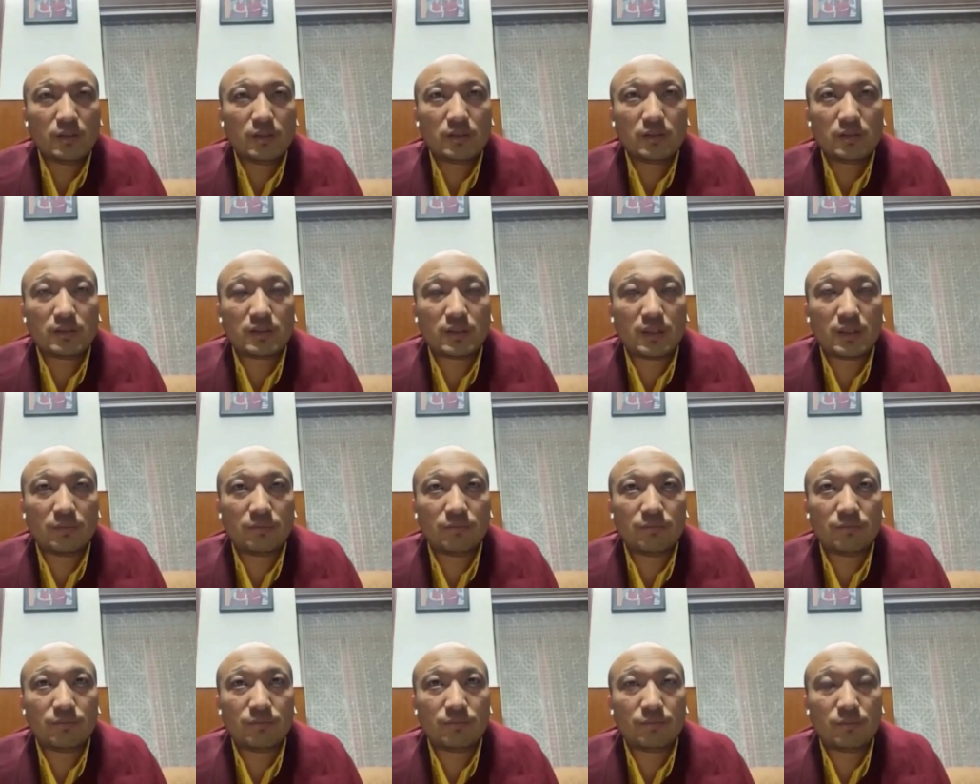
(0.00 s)

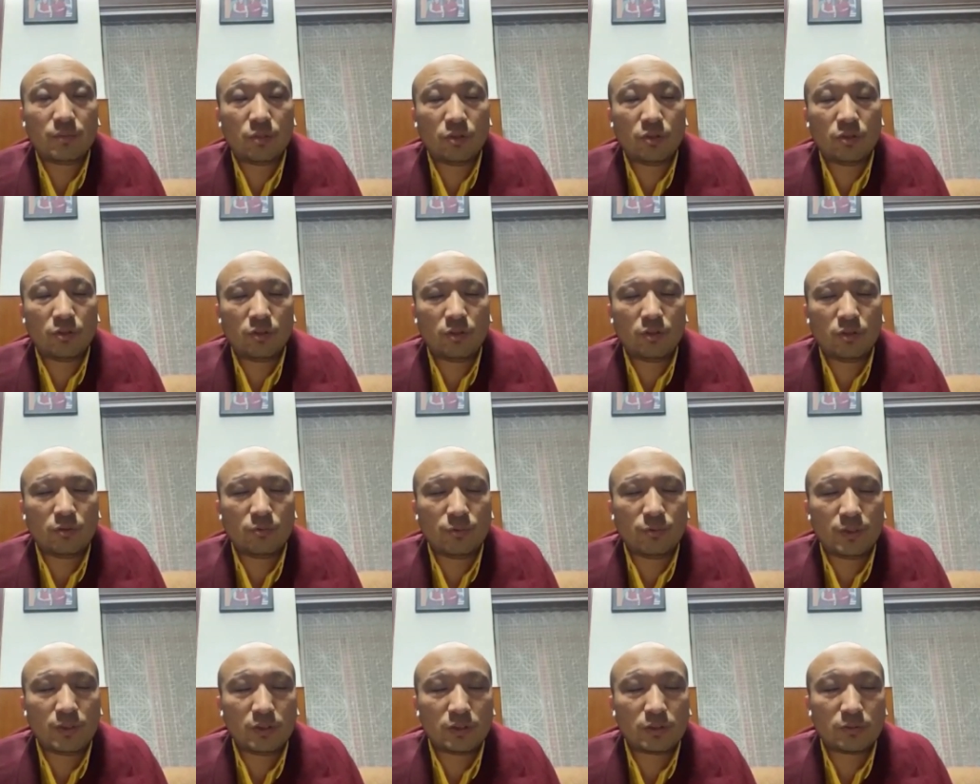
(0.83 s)
some uh,
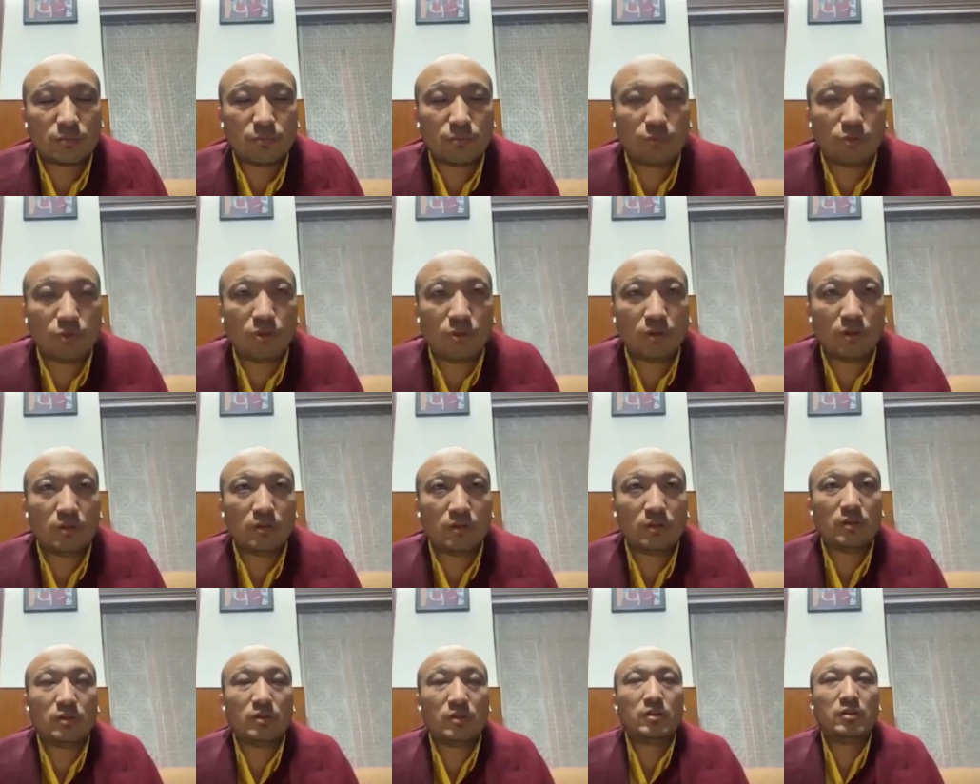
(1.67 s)
very
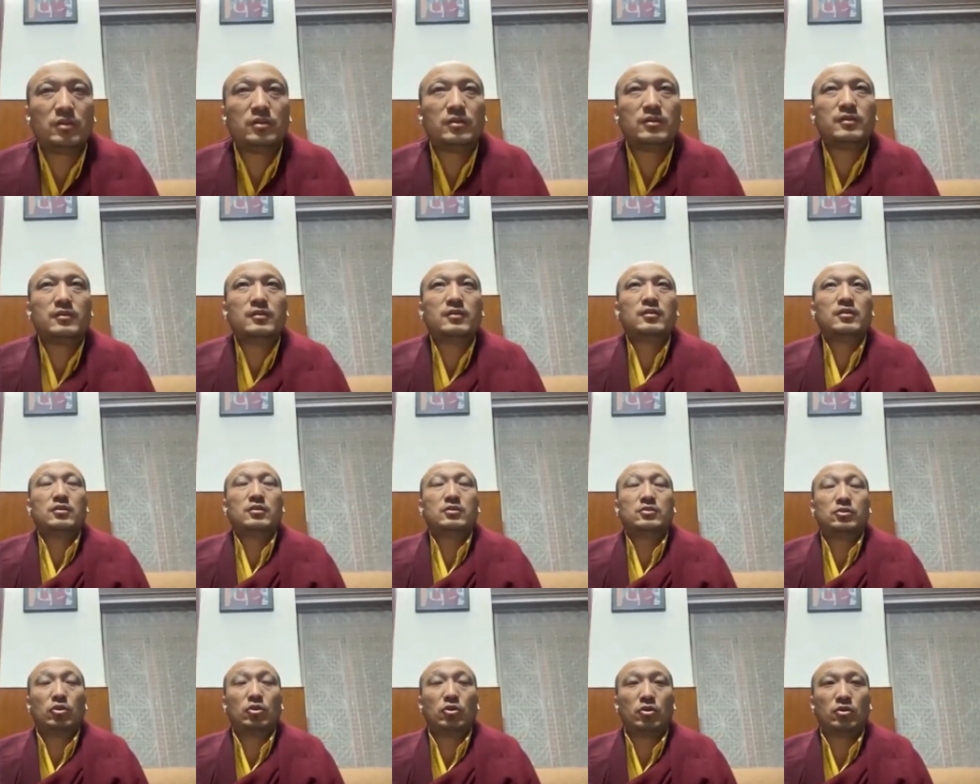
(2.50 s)
small
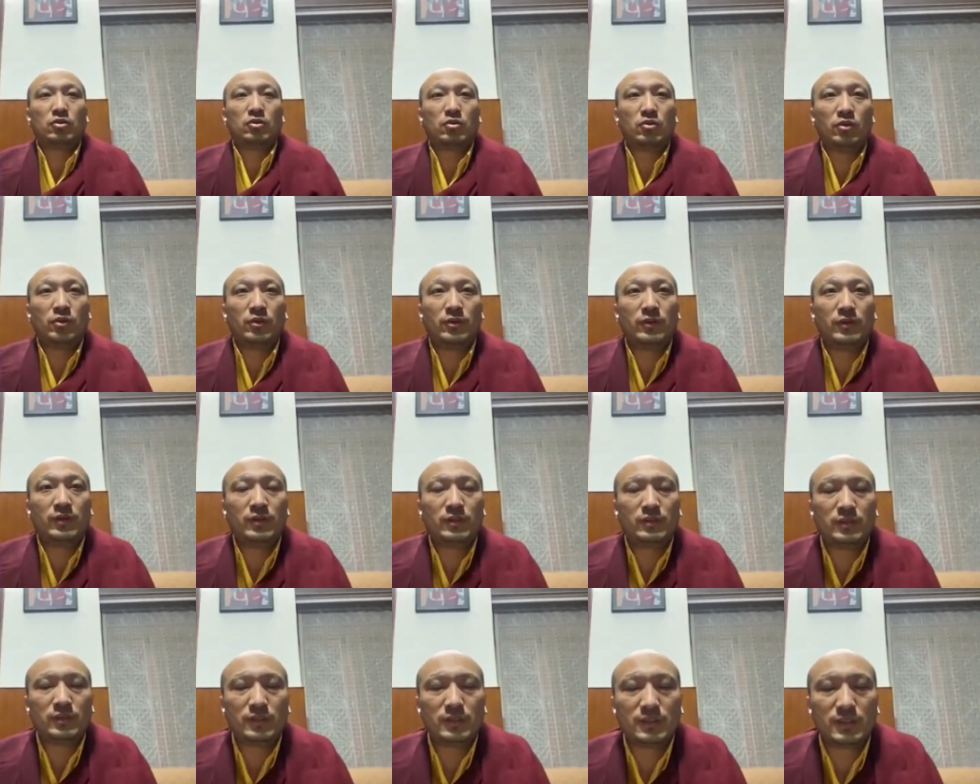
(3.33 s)
talk
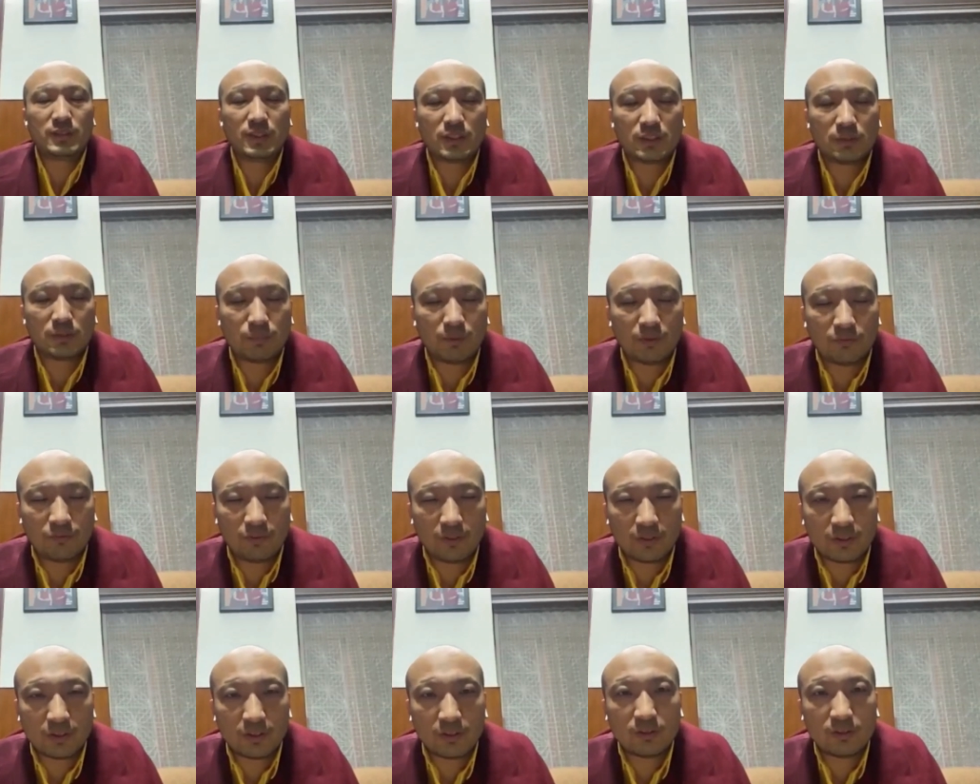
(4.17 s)
on the six
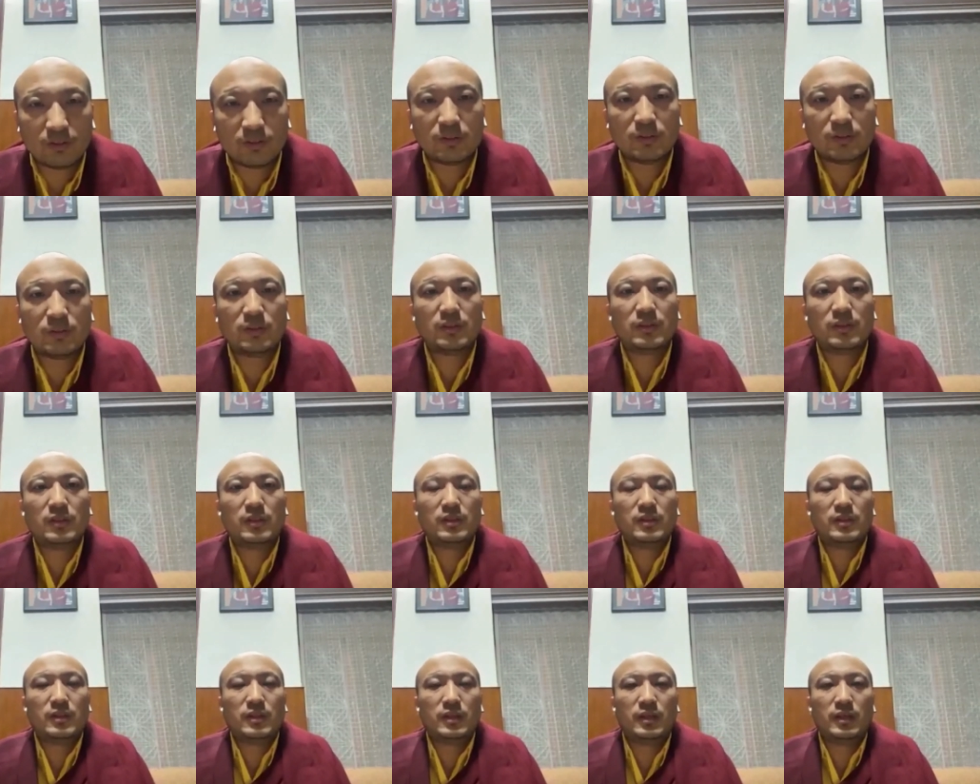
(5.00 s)
perfections
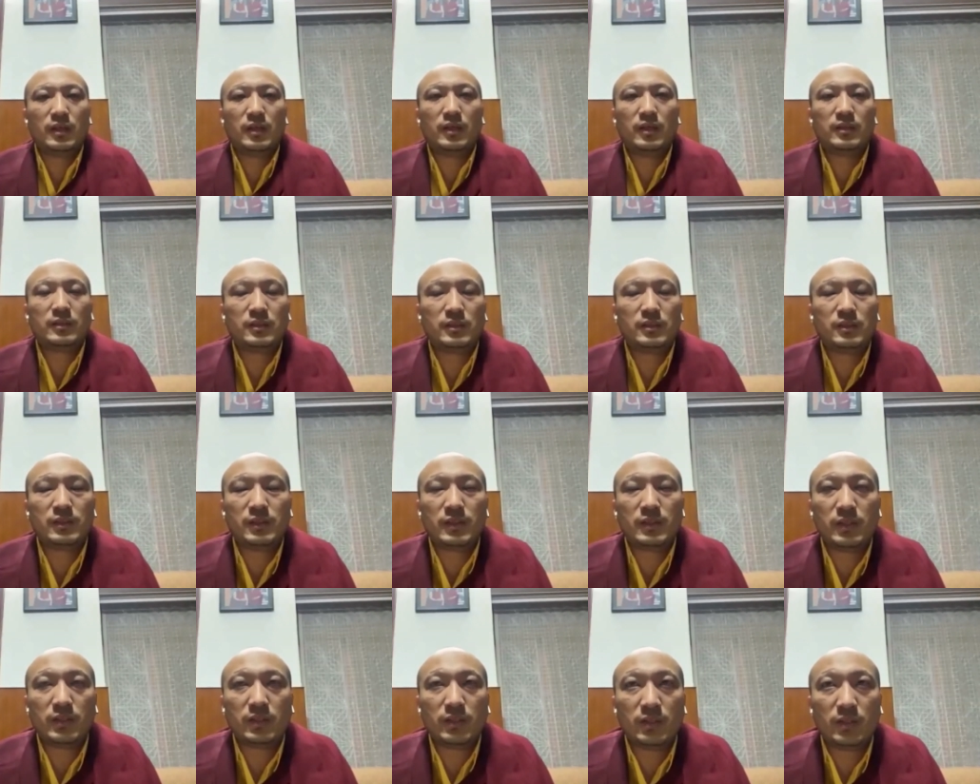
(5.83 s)
and
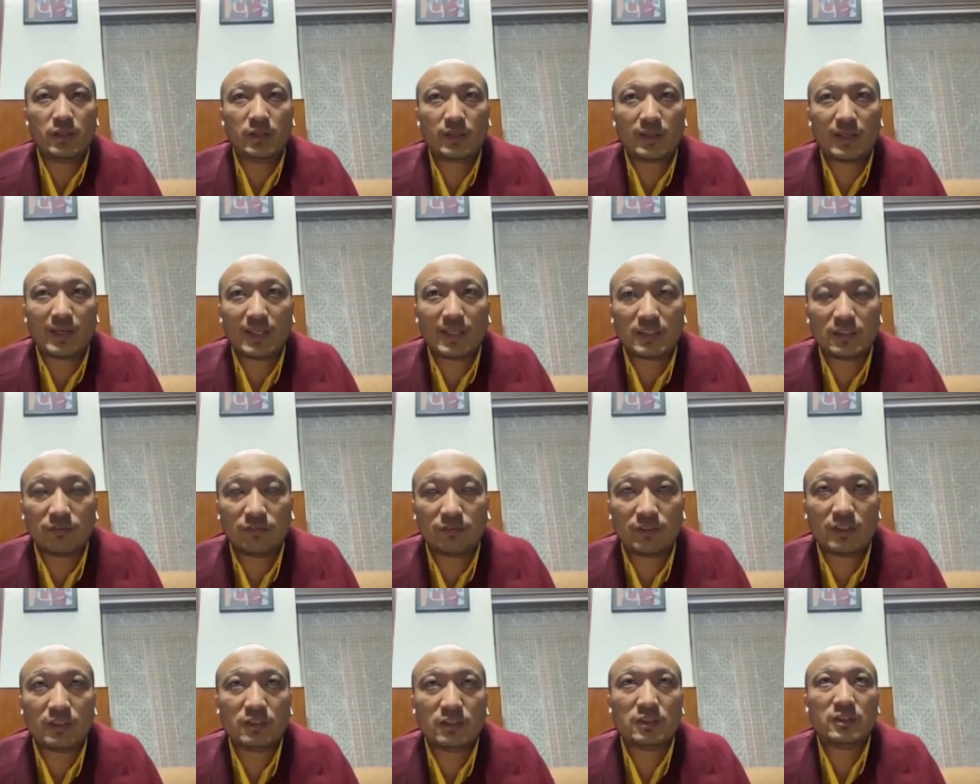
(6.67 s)
their
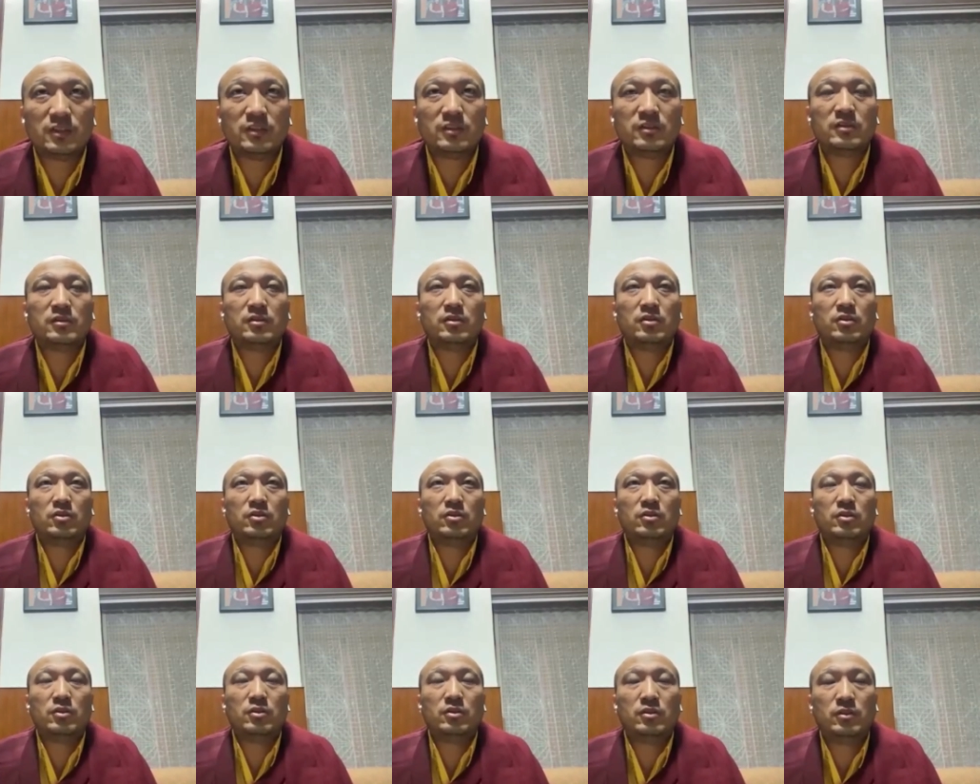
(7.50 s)
classification
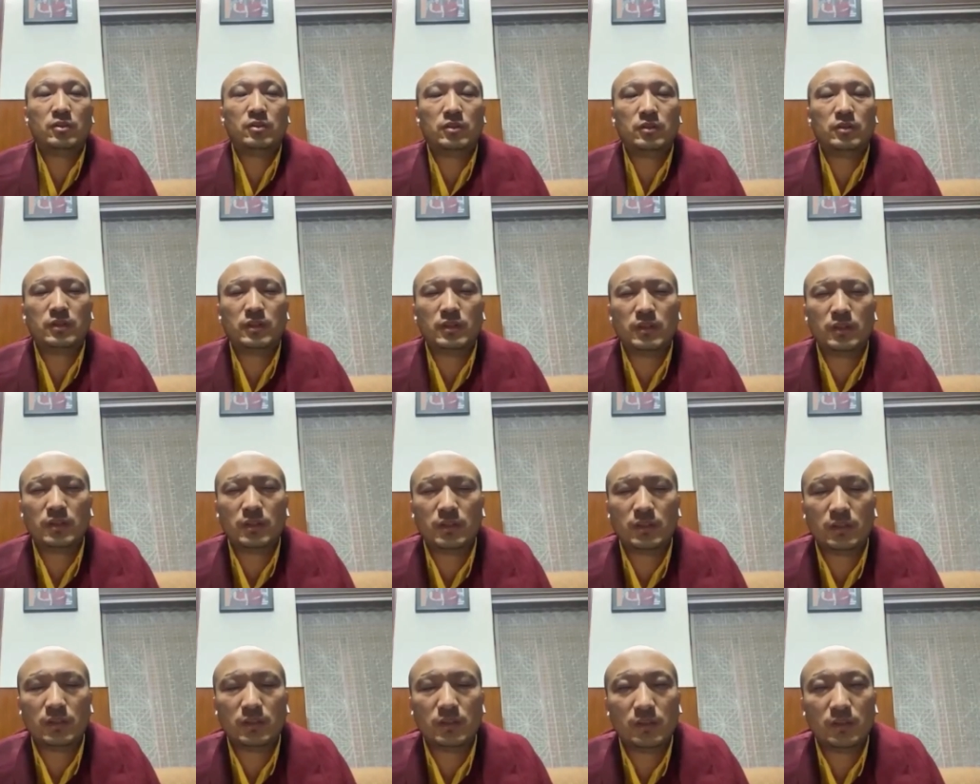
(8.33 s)
or
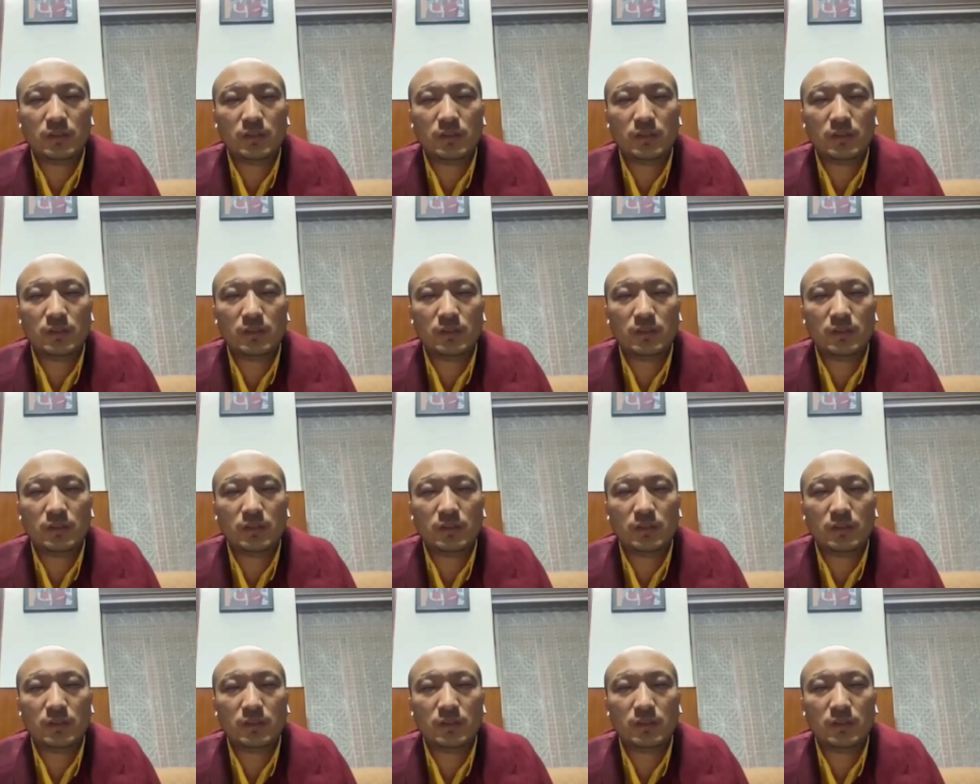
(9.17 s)
their